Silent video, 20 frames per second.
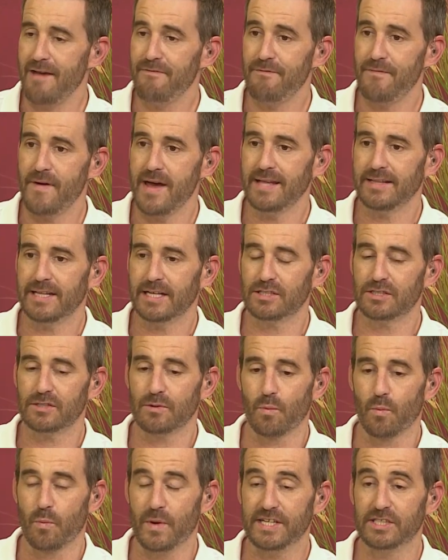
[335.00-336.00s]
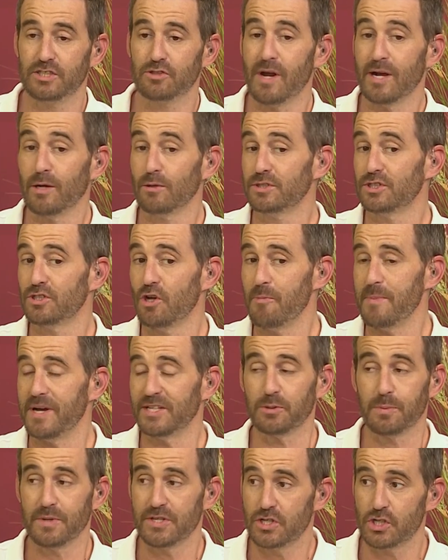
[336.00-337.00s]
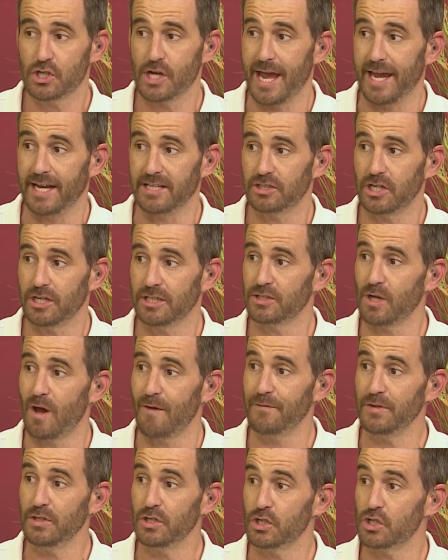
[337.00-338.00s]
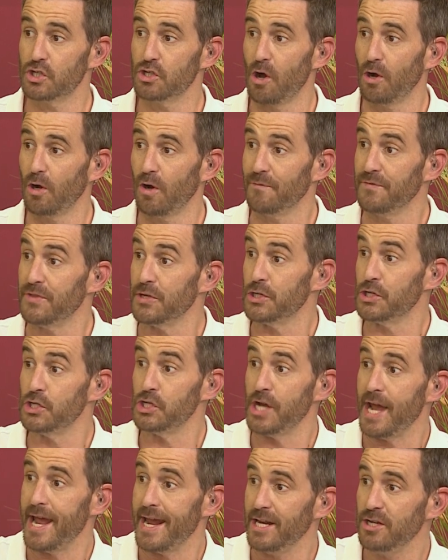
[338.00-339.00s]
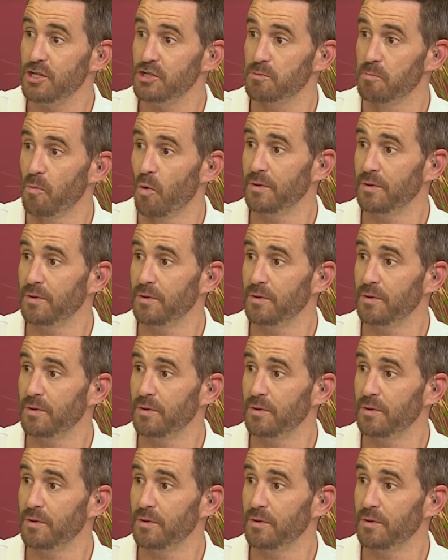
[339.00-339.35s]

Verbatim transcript: I find that we struggle so much with change, and it's often the shock of the change